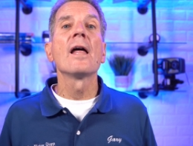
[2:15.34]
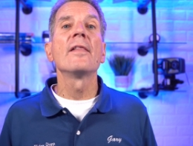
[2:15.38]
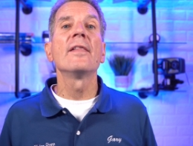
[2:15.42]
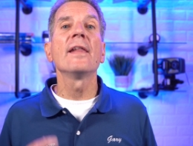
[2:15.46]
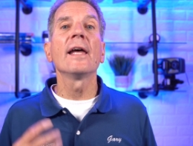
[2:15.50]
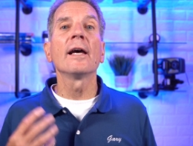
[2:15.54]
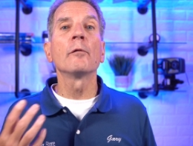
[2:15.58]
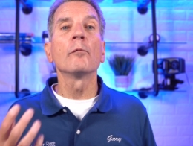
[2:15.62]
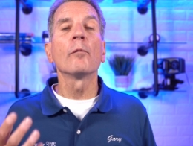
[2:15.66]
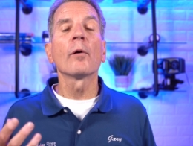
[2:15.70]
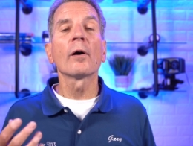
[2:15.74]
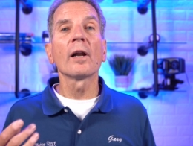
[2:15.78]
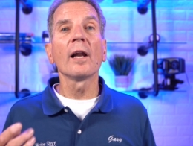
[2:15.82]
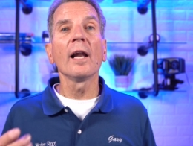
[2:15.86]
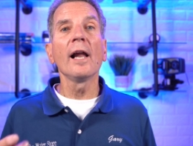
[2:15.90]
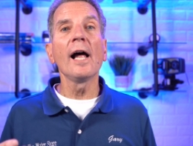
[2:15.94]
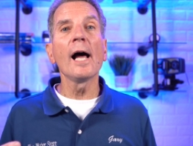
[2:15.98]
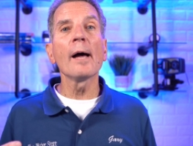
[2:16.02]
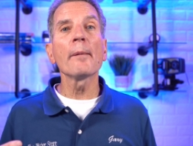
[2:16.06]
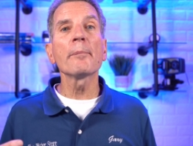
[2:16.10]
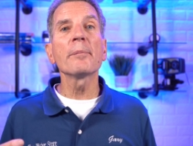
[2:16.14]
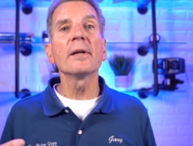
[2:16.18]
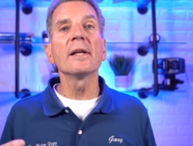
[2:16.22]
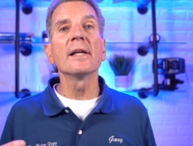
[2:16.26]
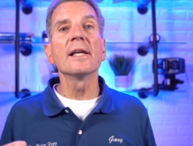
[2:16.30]
then what will
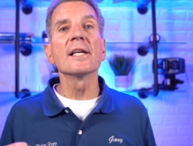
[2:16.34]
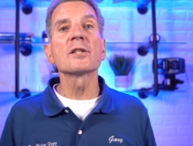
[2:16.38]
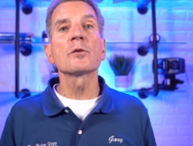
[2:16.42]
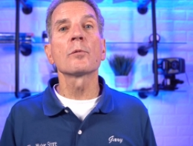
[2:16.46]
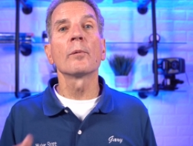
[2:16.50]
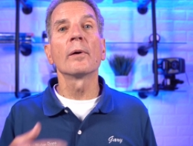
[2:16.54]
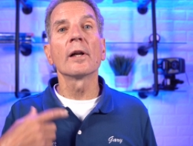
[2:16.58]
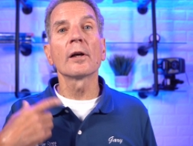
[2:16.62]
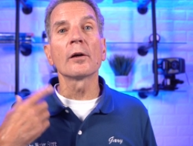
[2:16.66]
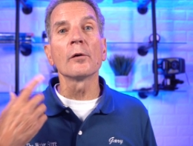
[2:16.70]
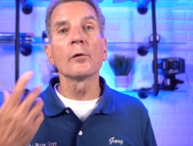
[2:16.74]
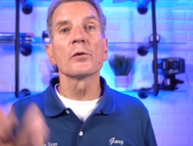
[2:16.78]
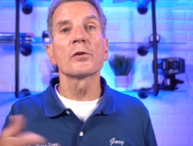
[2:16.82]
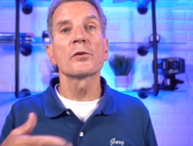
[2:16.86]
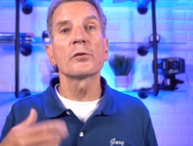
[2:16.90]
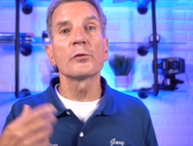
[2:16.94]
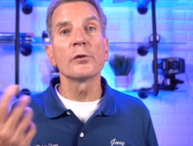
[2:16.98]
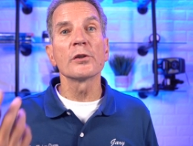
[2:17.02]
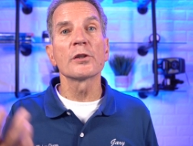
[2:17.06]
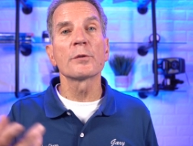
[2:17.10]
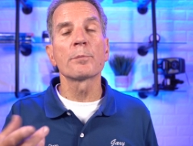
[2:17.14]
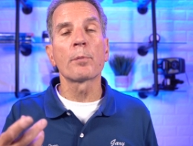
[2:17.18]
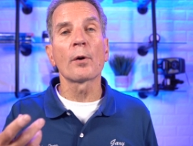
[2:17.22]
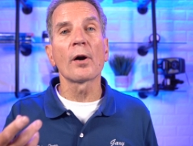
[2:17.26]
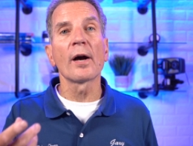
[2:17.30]
happen is when it goes
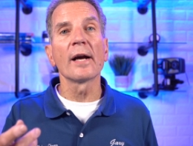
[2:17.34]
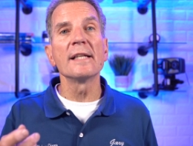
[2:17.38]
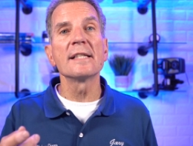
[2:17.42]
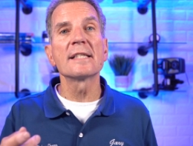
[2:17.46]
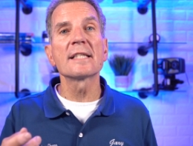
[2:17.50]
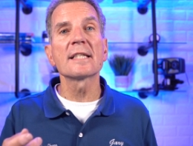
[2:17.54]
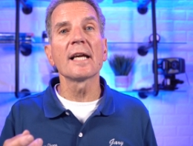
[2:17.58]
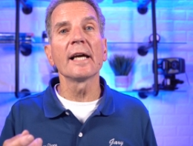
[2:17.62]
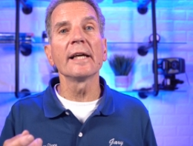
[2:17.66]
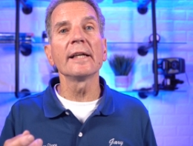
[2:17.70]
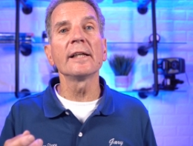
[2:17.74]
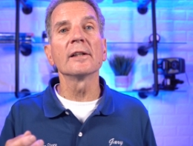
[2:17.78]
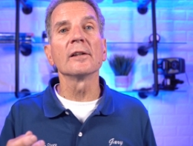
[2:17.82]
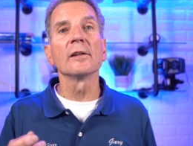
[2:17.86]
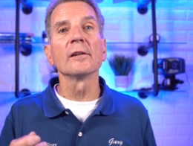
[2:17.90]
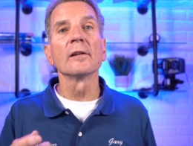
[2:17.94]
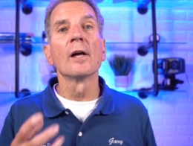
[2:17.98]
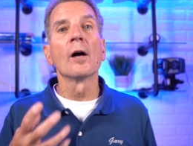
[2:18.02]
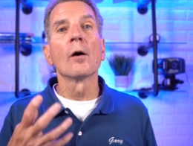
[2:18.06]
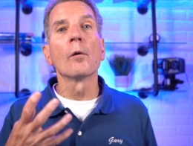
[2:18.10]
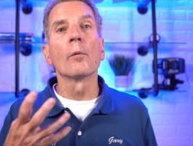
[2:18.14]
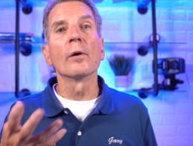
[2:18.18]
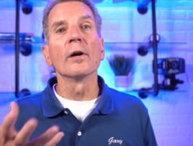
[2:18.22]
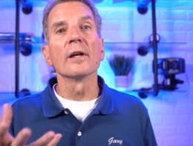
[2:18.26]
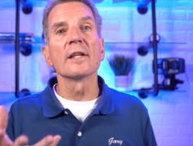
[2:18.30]
through its brine cycle,
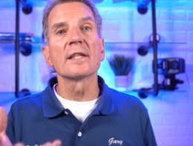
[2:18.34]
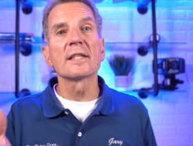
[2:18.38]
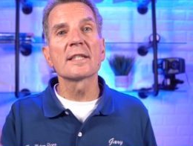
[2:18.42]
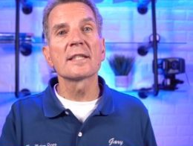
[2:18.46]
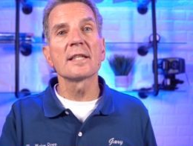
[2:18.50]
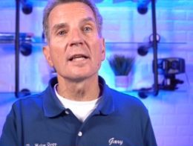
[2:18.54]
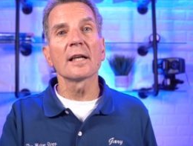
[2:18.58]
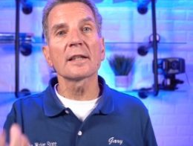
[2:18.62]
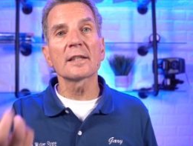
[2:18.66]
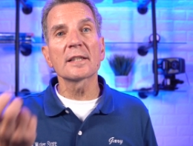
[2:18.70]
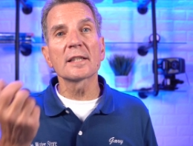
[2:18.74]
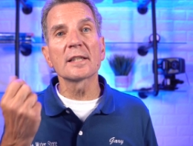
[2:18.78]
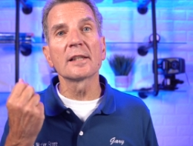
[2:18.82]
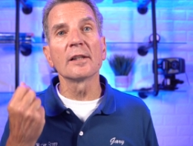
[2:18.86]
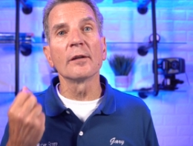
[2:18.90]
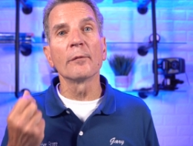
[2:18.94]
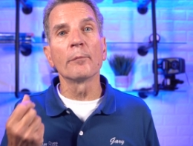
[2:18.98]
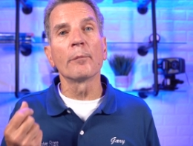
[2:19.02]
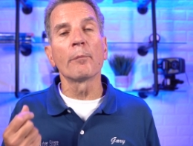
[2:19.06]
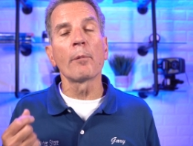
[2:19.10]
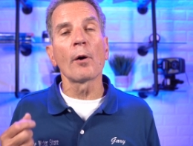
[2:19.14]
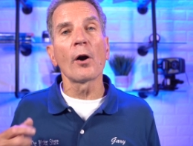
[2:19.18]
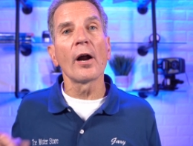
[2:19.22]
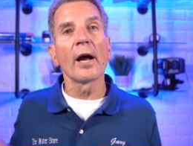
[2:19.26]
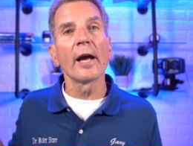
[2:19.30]
where it sucks the
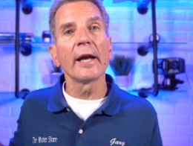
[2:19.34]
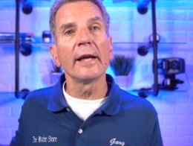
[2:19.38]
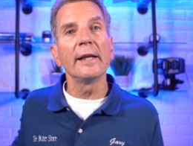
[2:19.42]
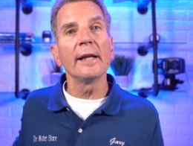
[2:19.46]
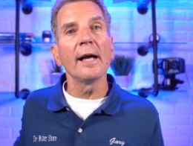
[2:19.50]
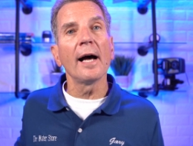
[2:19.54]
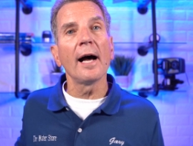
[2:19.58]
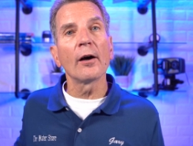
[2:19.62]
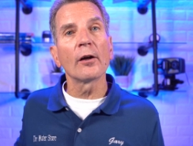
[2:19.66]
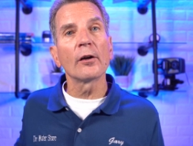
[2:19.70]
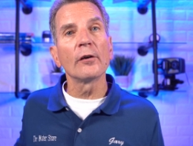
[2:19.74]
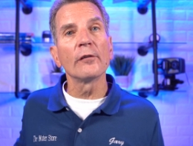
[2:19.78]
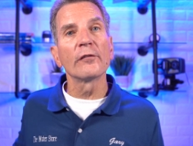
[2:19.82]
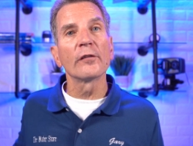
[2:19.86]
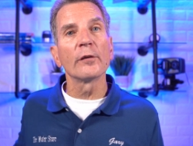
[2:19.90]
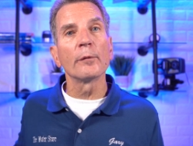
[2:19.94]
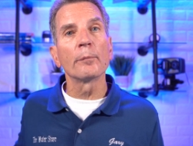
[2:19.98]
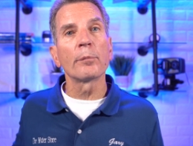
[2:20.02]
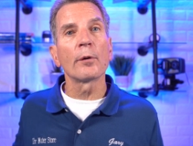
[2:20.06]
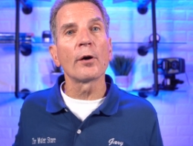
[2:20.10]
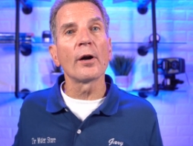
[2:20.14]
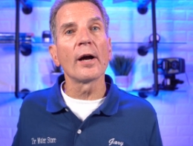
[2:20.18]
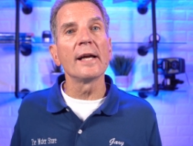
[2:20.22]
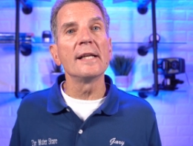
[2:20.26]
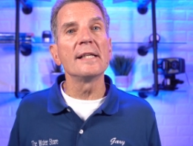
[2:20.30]
brine out of the
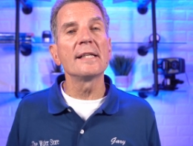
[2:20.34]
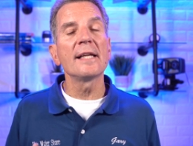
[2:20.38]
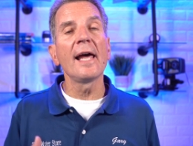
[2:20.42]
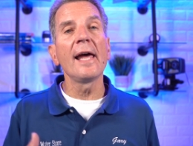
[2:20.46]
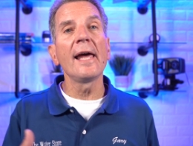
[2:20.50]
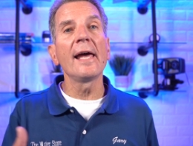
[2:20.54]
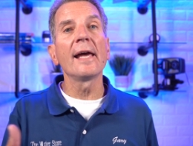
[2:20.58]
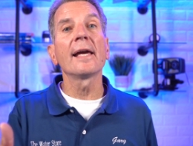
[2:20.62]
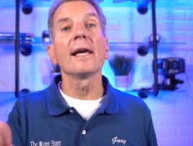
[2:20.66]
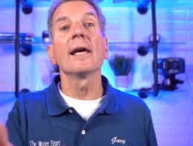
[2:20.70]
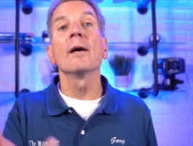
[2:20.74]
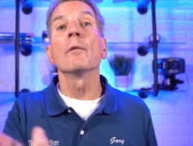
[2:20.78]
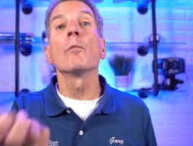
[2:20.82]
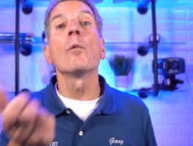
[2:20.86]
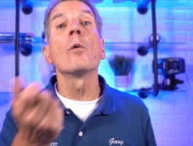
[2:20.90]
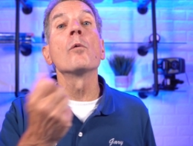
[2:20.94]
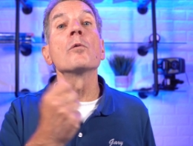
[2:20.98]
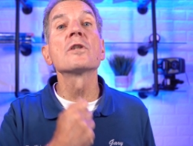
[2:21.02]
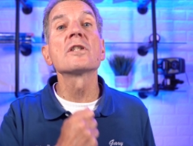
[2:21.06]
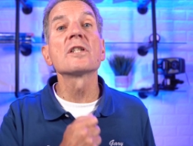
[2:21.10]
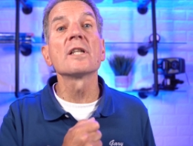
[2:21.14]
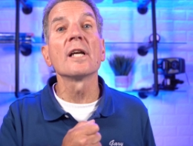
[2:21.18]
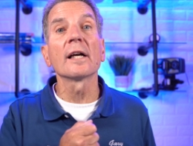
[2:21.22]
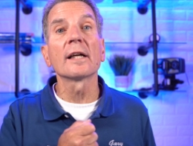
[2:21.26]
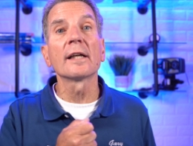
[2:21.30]
brine tank, it
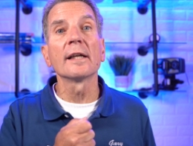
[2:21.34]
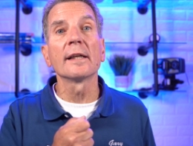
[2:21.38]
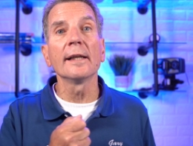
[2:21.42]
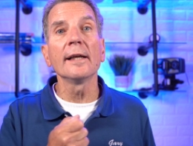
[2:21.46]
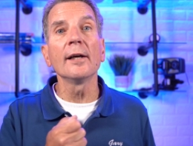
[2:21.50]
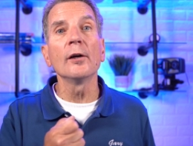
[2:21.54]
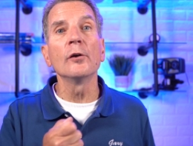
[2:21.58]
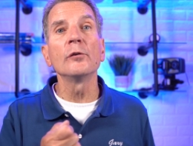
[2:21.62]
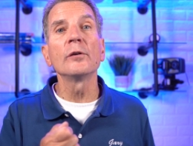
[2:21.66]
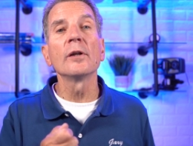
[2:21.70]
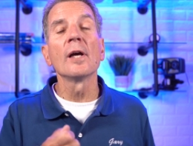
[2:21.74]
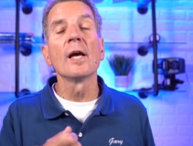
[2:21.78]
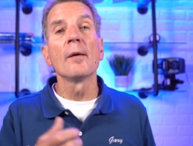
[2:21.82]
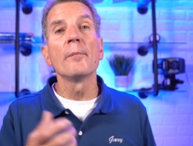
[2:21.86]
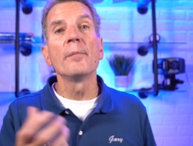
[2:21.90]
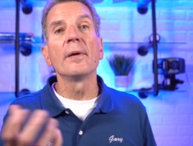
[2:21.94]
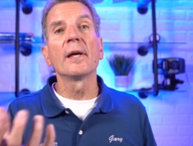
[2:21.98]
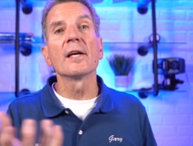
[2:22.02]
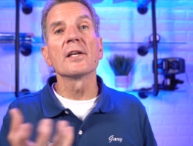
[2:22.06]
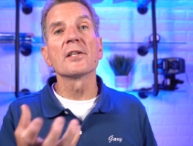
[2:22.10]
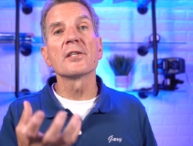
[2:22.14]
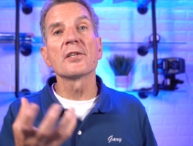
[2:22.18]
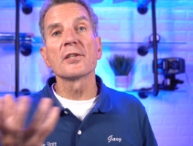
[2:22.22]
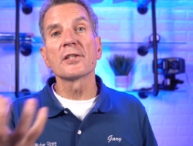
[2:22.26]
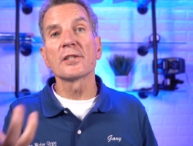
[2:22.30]
won't suck it out
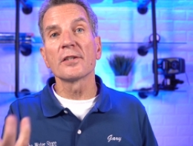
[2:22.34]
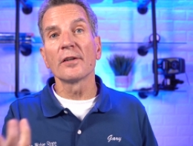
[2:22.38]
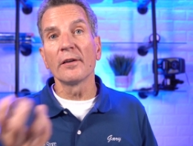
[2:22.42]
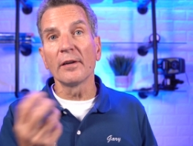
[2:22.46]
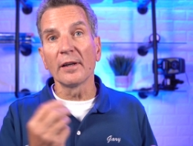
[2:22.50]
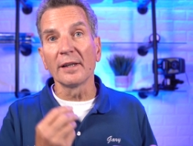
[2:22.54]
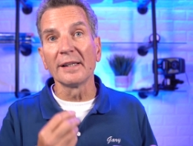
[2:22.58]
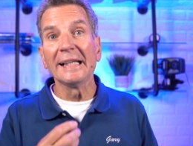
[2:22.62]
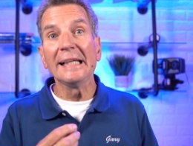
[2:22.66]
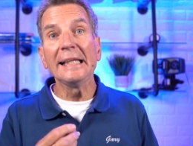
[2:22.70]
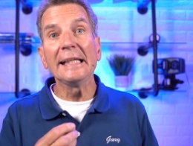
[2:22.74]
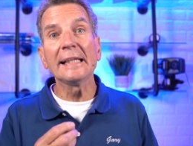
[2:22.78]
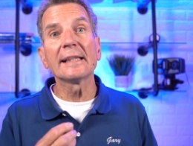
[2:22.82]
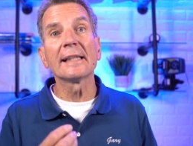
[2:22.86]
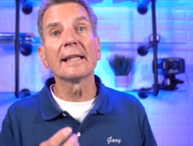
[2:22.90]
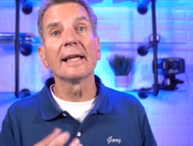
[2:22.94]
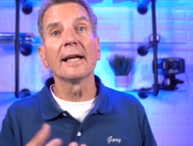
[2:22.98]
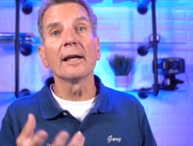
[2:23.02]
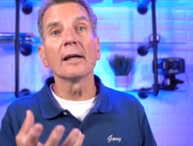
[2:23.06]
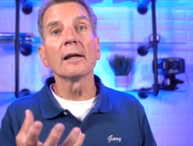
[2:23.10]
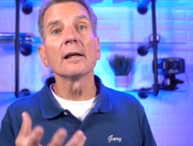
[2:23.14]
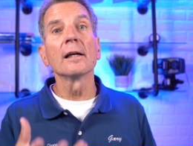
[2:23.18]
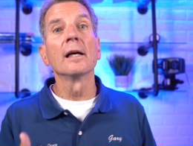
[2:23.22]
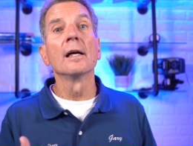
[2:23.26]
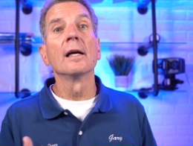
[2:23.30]
because there's a leak
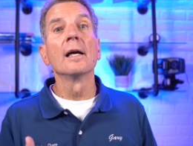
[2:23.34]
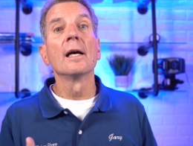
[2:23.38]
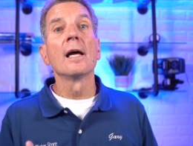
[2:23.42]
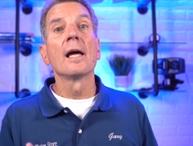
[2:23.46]
there,